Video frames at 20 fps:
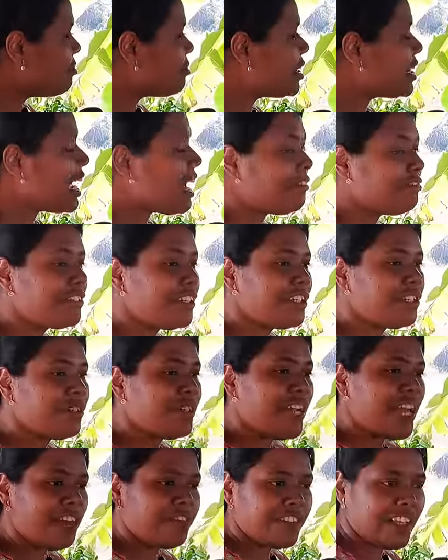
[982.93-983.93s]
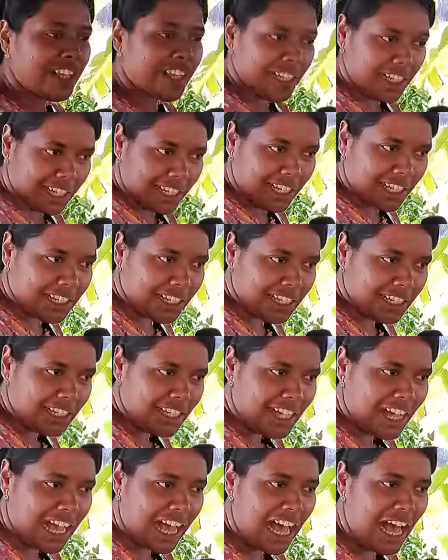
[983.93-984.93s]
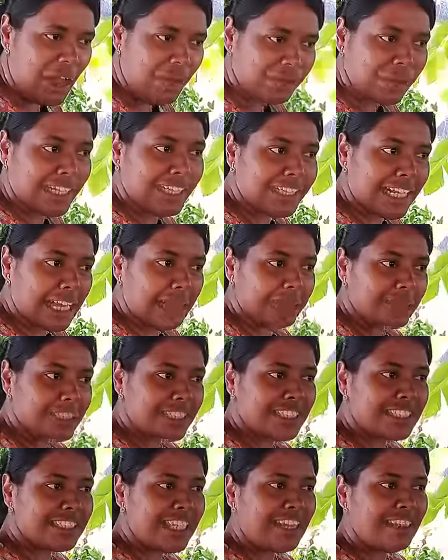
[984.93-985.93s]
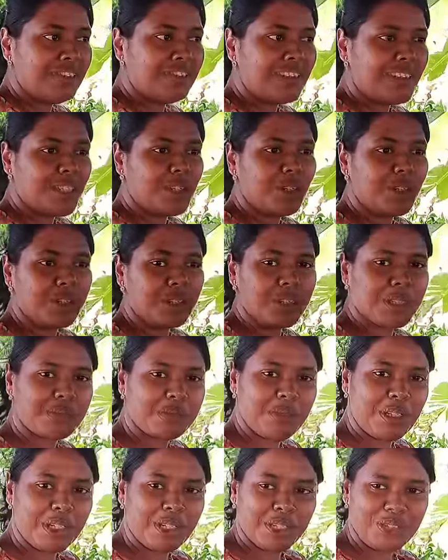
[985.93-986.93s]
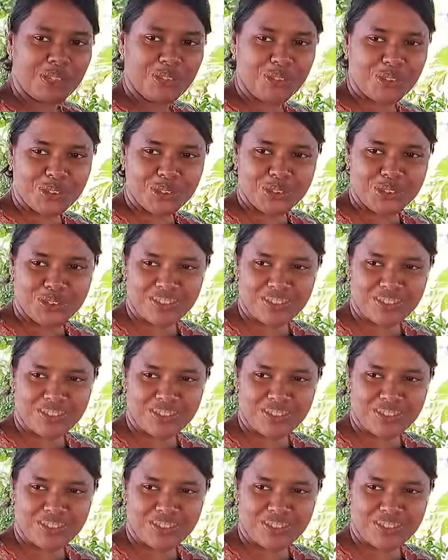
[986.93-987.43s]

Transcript: But after you left the clinic, how many times is that word going to speak to you?